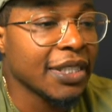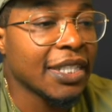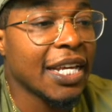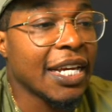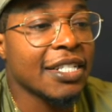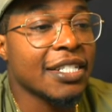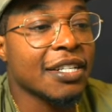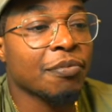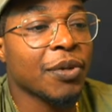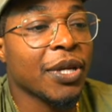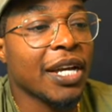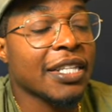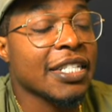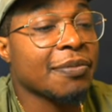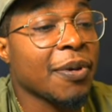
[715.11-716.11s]
Next up, we
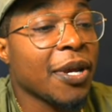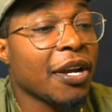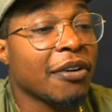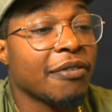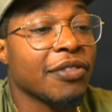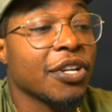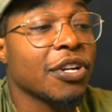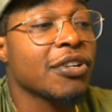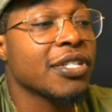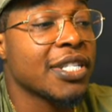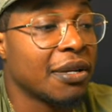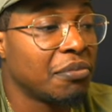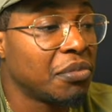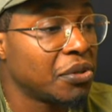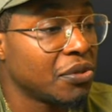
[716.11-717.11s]
got this pair of Thursday
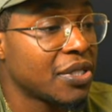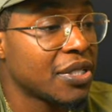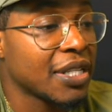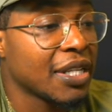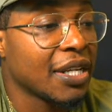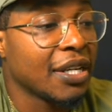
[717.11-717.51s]
boots.